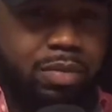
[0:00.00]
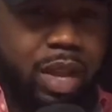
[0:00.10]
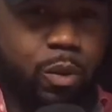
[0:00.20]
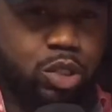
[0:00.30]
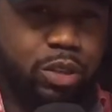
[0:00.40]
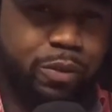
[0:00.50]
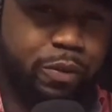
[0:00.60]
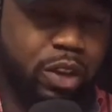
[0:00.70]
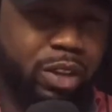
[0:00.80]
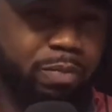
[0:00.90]
I want you to
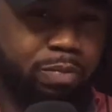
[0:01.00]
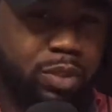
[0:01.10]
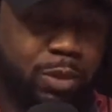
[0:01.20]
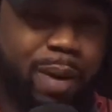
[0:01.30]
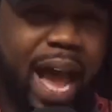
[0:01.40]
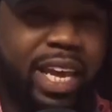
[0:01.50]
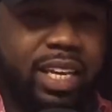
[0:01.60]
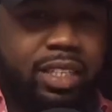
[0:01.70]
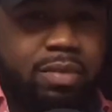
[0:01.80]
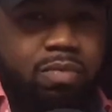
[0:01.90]
feel
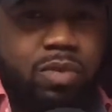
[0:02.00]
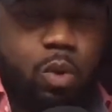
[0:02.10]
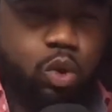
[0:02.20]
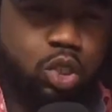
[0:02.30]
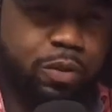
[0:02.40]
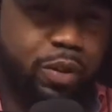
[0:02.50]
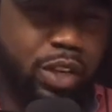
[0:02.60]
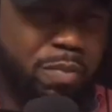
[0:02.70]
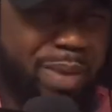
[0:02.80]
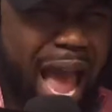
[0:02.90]
inspired. I want you to feel
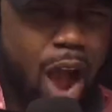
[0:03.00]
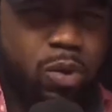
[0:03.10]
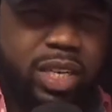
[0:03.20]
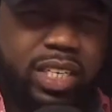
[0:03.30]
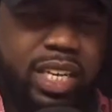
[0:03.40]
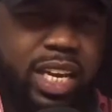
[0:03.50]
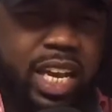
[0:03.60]
empowered.